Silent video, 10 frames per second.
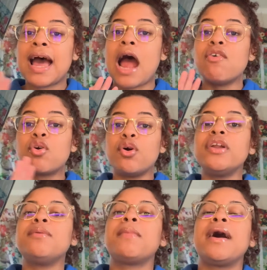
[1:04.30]
I
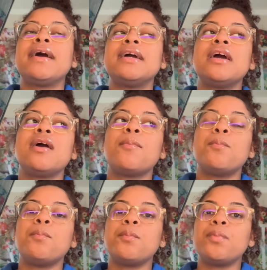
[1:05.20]
recorded my
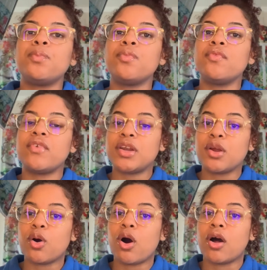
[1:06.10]

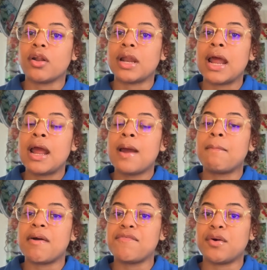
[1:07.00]
video on
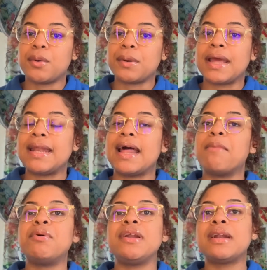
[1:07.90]
my phone and I
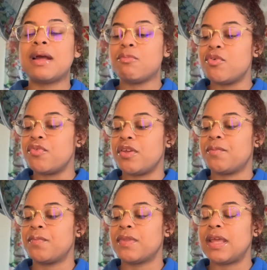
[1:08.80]
put it in
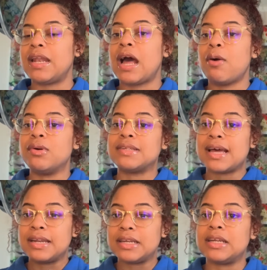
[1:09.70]
iMovie, and I was
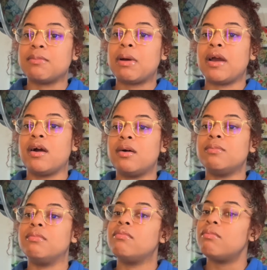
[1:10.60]
editing my
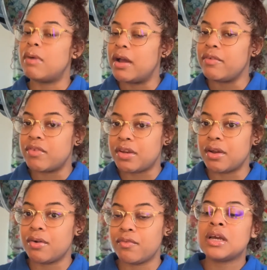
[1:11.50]
my video.